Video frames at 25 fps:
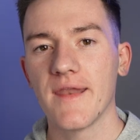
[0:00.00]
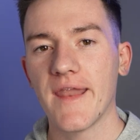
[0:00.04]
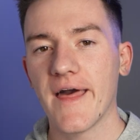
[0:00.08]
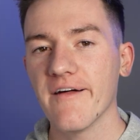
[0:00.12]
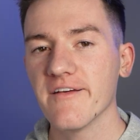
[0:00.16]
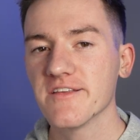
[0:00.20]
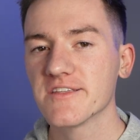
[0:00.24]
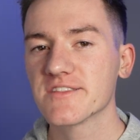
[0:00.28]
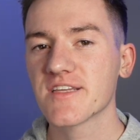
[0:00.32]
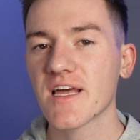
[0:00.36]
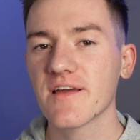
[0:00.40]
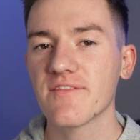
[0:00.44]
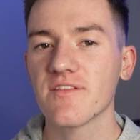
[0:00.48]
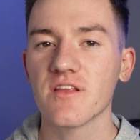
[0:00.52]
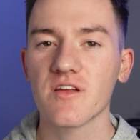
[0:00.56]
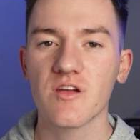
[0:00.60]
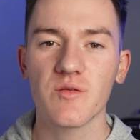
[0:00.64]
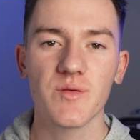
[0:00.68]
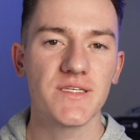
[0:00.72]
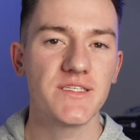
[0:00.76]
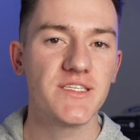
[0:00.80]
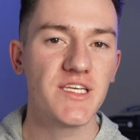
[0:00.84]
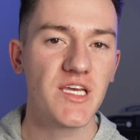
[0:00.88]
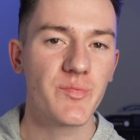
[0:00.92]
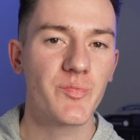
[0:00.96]
Now let's dive a little
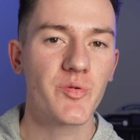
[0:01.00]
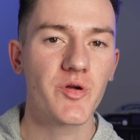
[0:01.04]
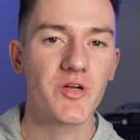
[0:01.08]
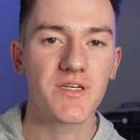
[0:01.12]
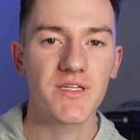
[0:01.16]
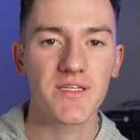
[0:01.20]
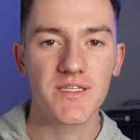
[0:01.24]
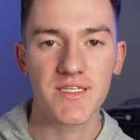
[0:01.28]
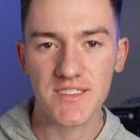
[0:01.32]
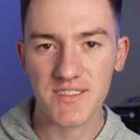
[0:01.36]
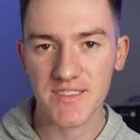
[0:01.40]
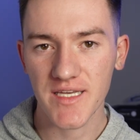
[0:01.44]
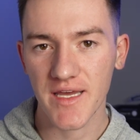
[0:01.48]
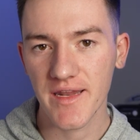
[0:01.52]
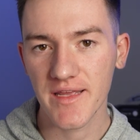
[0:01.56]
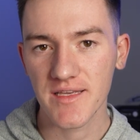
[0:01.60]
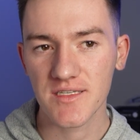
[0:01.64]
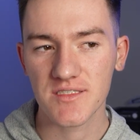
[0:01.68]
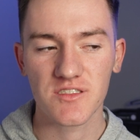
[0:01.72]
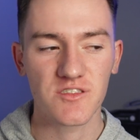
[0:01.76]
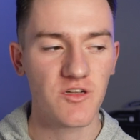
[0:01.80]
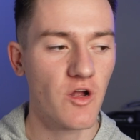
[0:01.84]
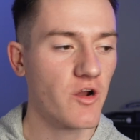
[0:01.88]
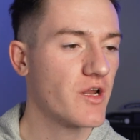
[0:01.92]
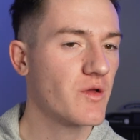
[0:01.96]
bit deeper into these
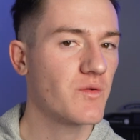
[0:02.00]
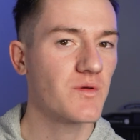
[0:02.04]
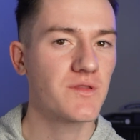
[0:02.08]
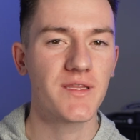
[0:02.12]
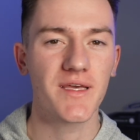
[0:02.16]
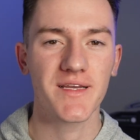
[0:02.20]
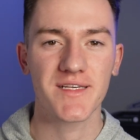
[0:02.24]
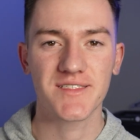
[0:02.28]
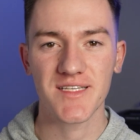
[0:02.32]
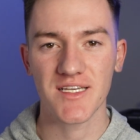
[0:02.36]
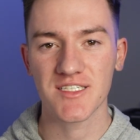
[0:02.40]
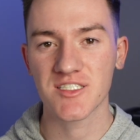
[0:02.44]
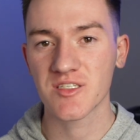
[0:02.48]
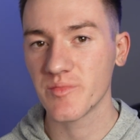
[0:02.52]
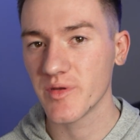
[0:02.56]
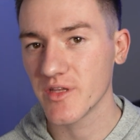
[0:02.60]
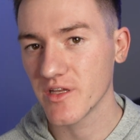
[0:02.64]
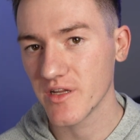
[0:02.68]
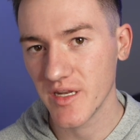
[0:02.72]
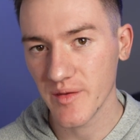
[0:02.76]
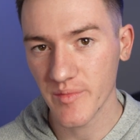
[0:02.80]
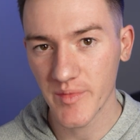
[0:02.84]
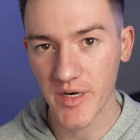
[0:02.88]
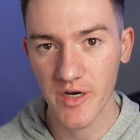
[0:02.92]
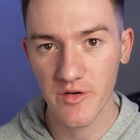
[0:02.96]
settings, starting with the
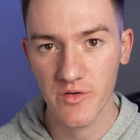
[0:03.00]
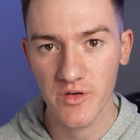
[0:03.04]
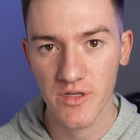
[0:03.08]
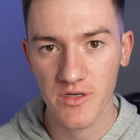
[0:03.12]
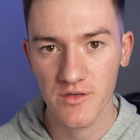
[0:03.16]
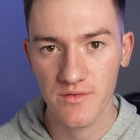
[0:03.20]
accessibility mode.